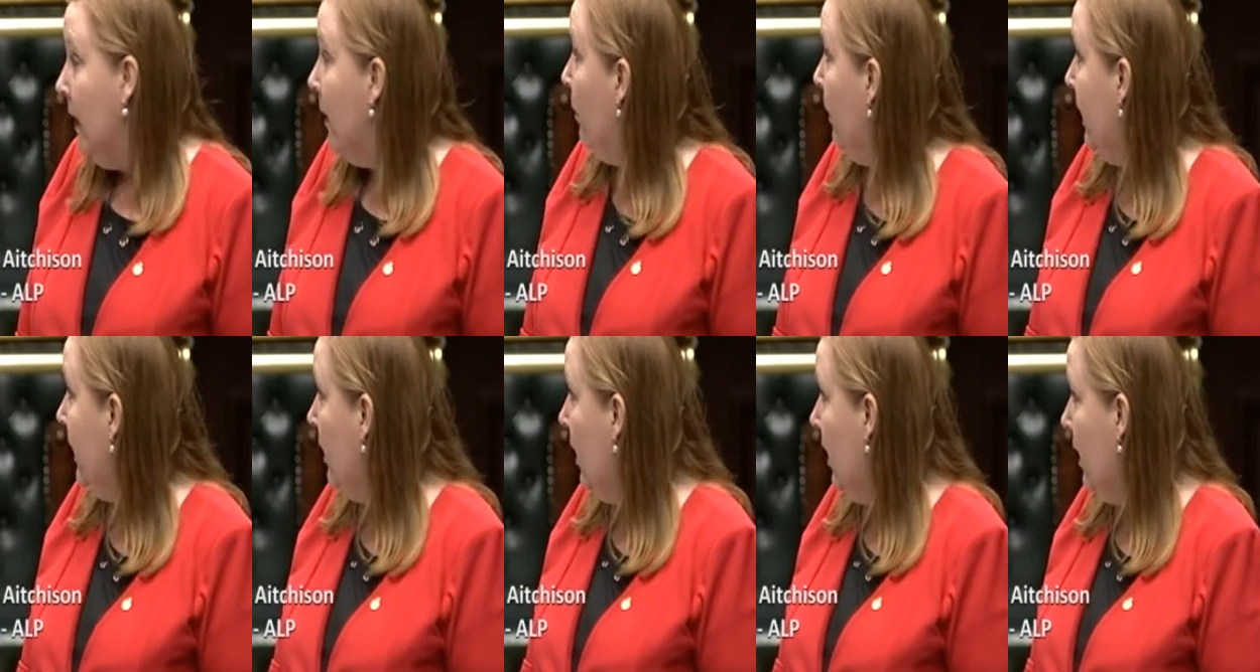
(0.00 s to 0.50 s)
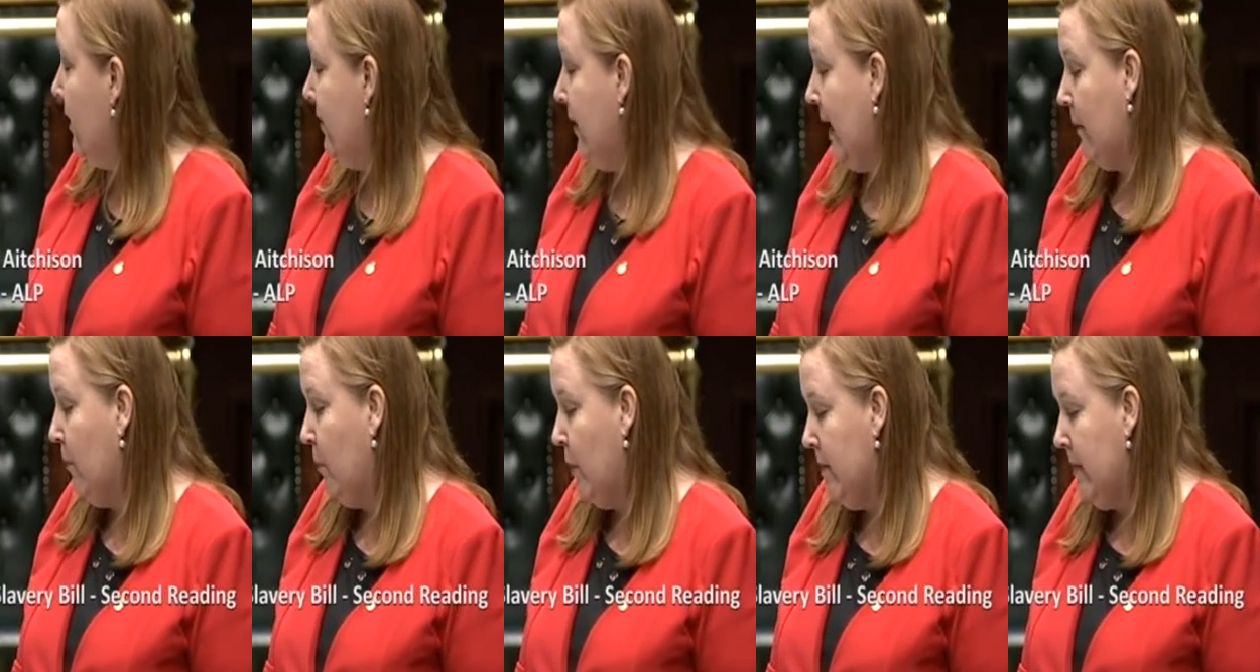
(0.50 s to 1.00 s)
We know
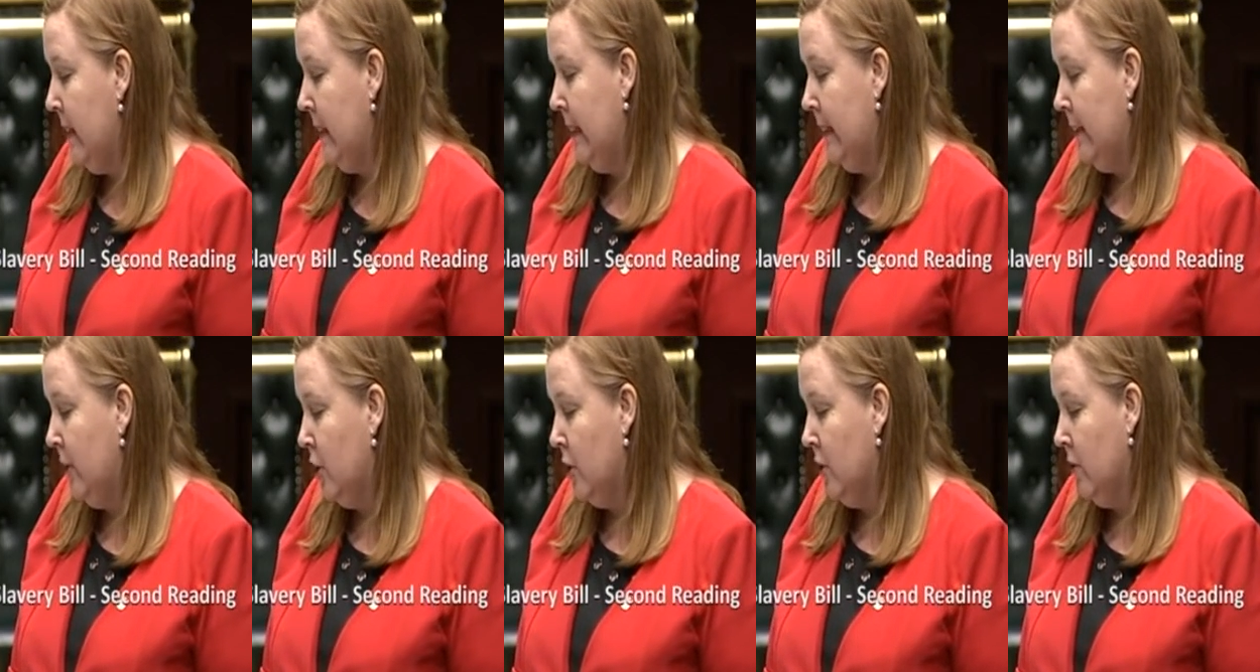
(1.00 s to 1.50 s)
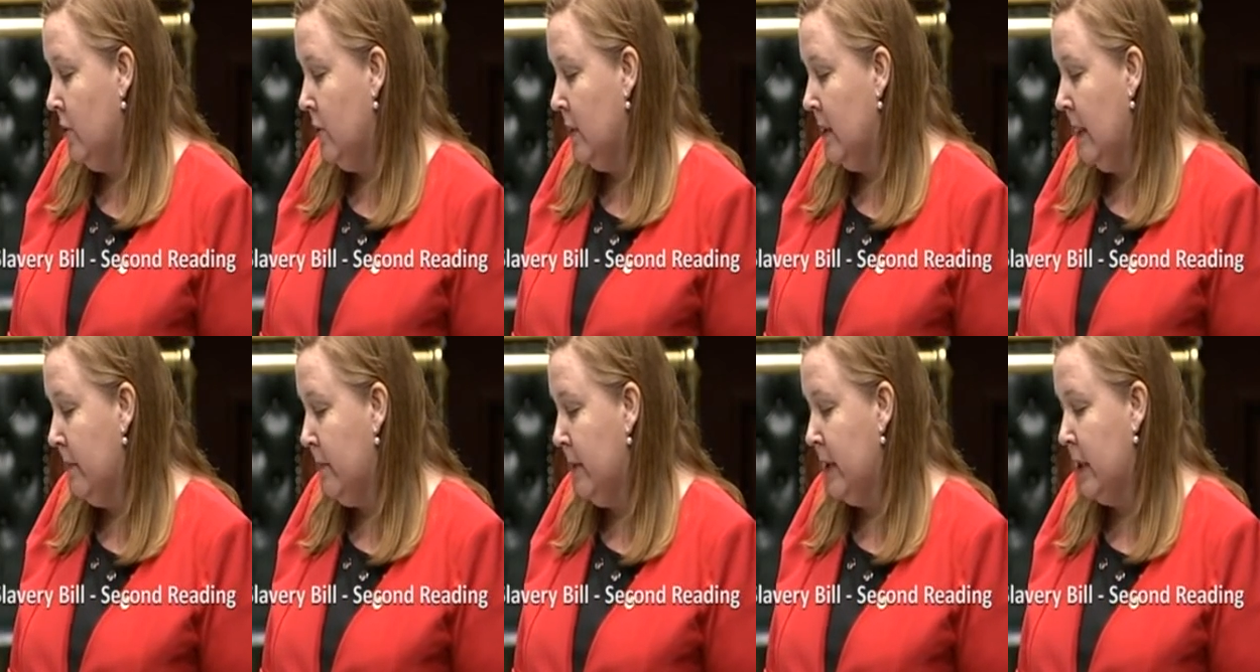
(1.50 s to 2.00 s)
that women and
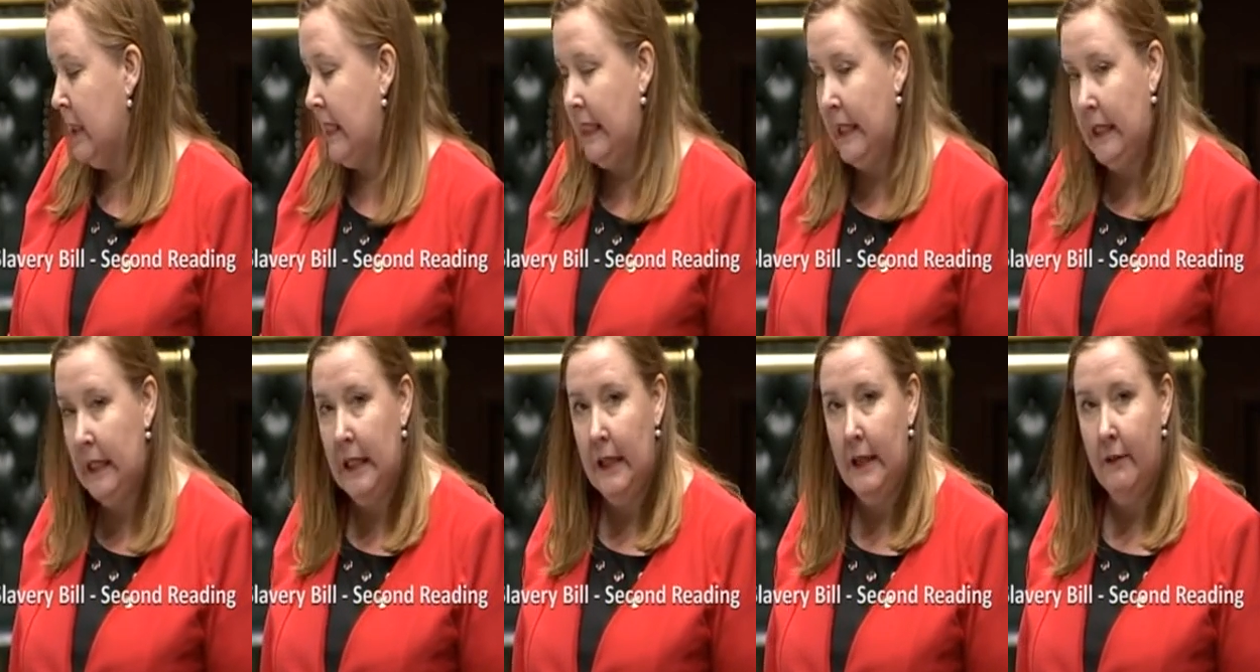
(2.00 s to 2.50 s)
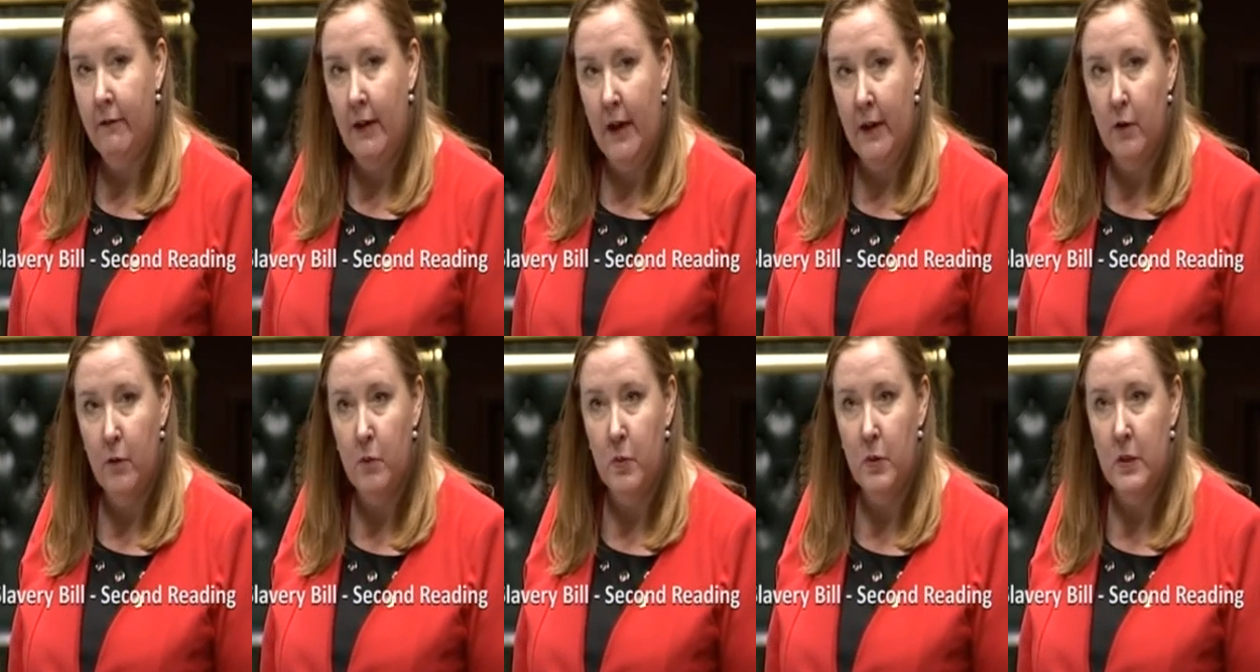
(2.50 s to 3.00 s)
children are particularly
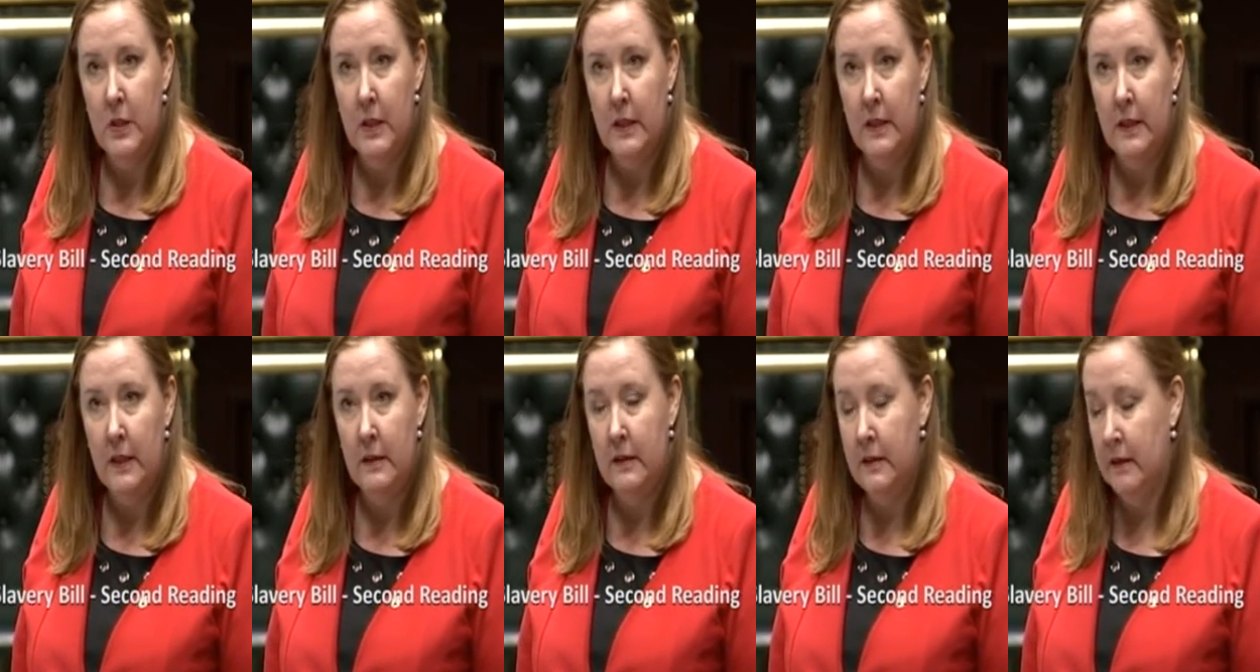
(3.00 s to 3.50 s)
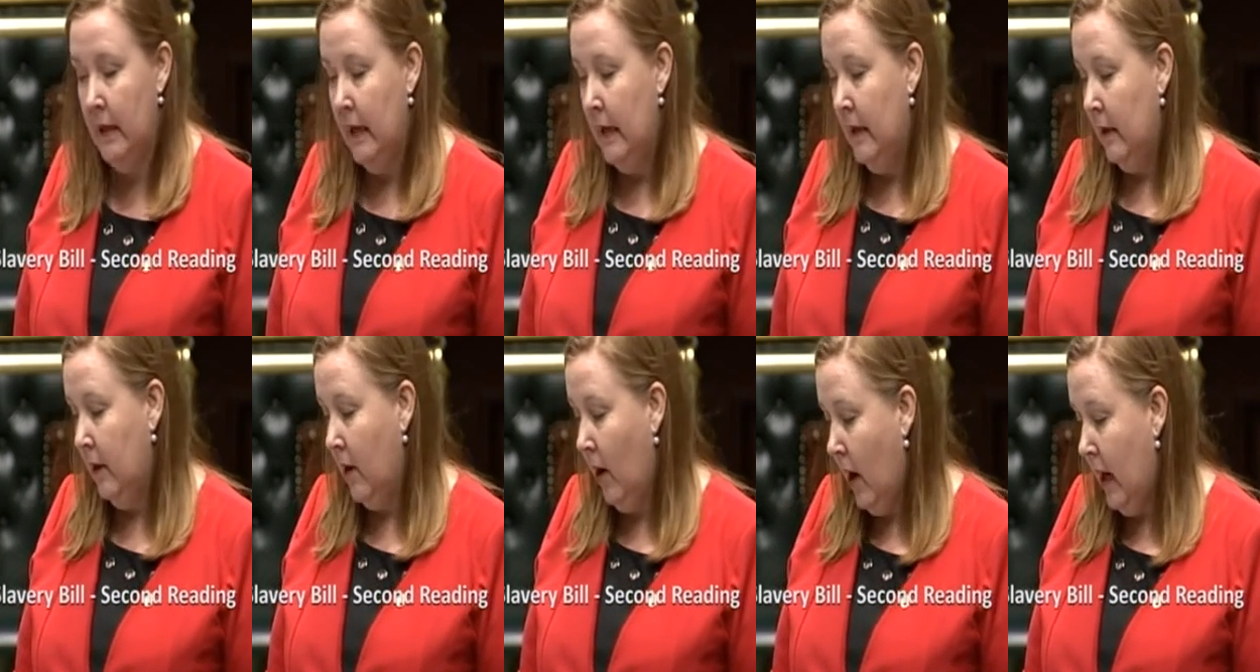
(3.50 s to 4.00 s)
vulnerable to this
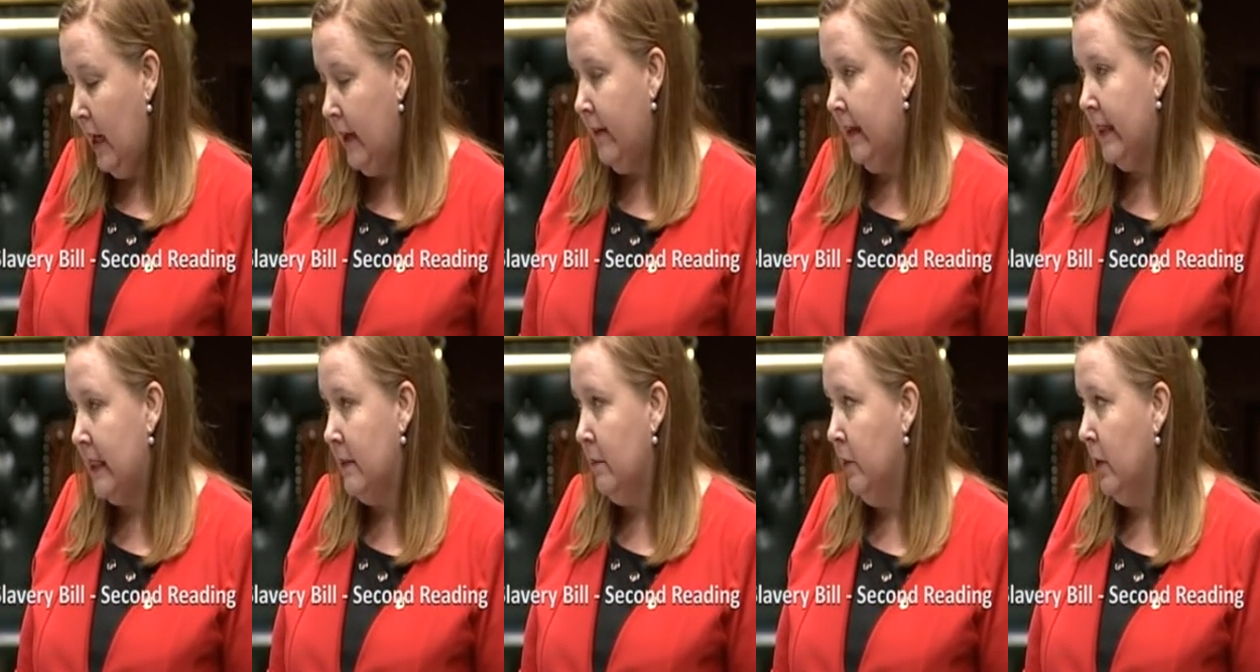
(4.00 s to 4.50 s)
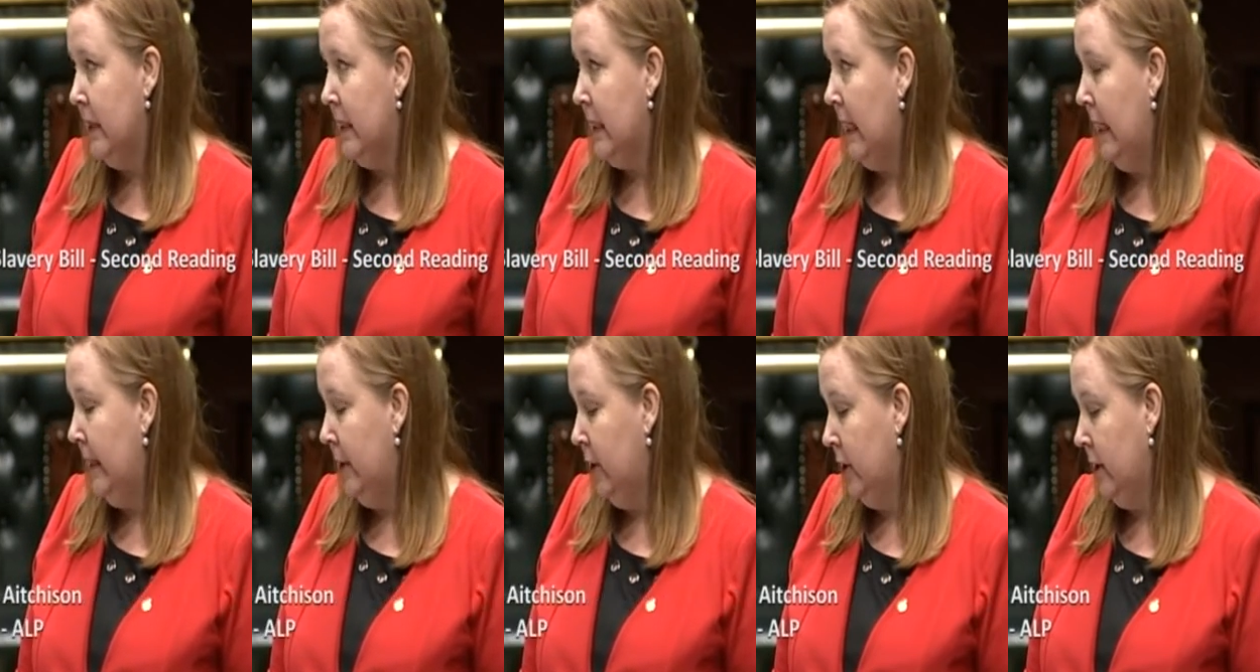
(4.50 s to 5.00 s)
kind of
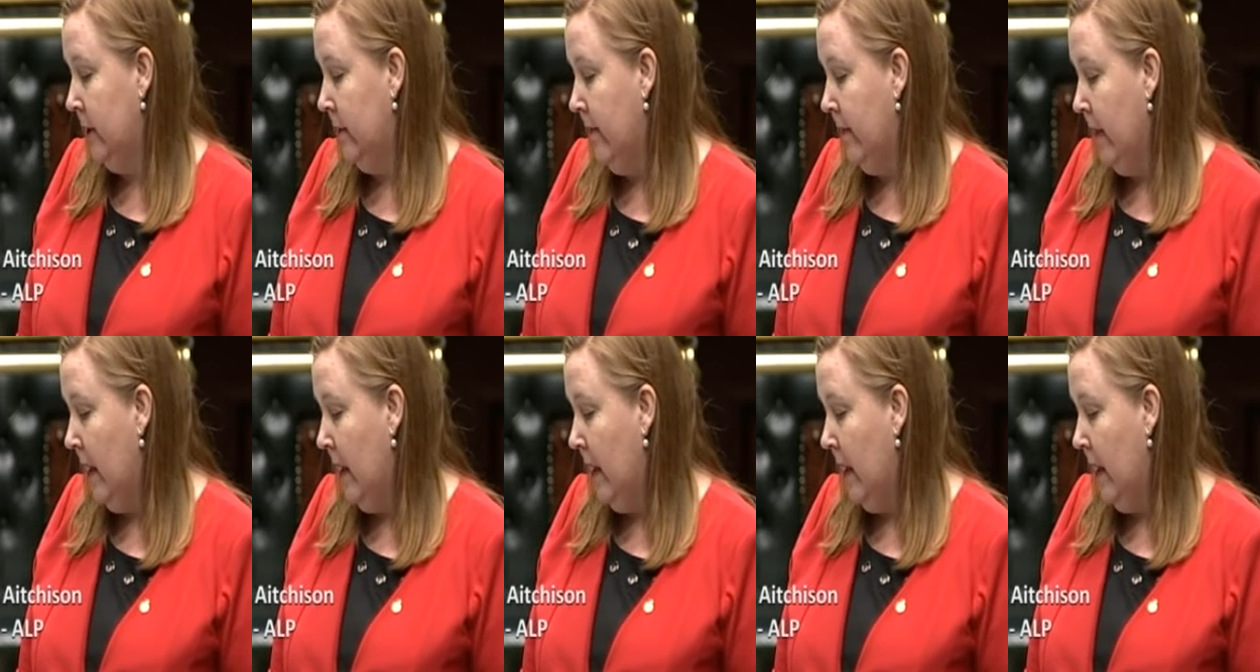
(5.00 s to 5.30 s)
exploitation.